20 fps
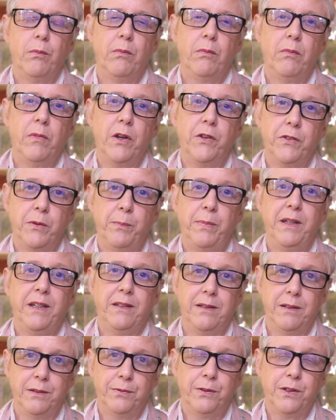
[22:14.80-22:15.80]
there's a big
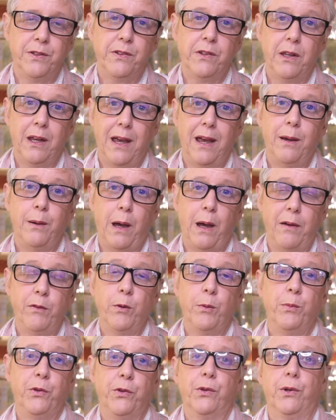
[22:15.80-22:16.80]
difference that I've
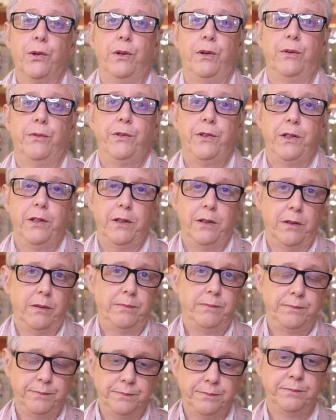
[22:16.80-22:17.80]
observed,
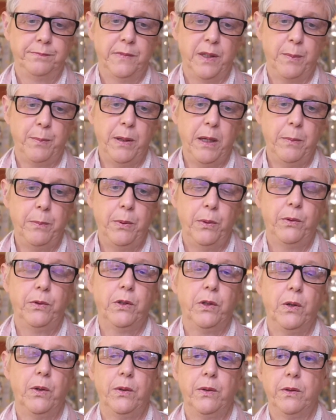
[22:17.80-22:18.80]
that people
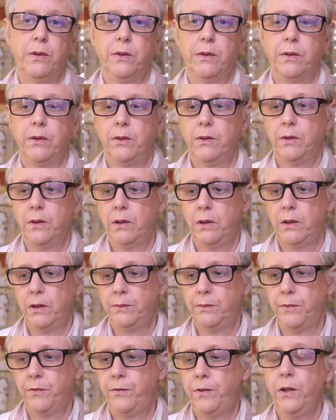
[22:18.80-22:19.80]
don't
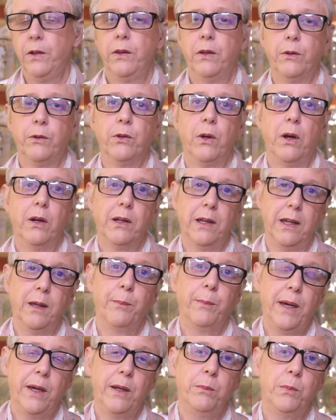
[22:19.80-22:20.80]
feel that talking
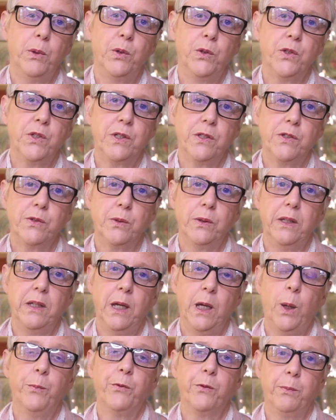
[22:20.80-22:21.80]
about emotions really
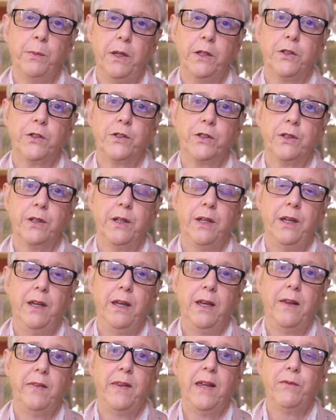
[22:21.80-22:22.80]
helps much.
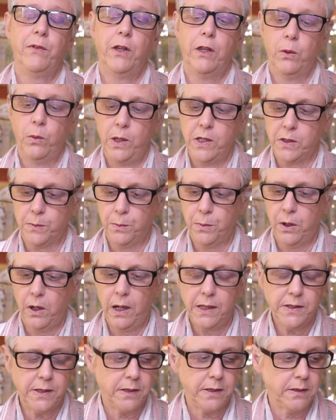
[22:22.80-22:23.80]
And they have other ways of
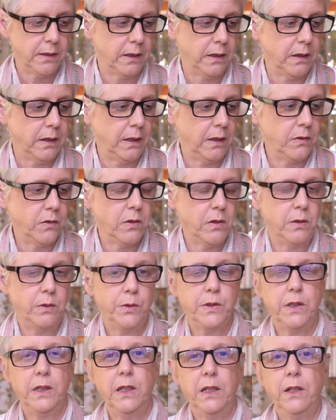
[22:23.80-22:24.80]
processing things. So there
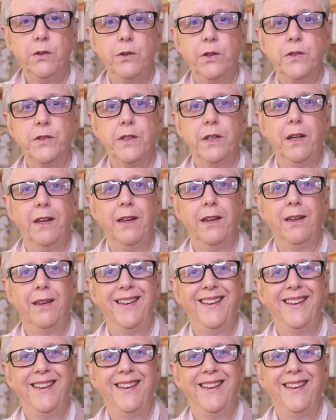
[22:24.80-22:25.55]
was interesting,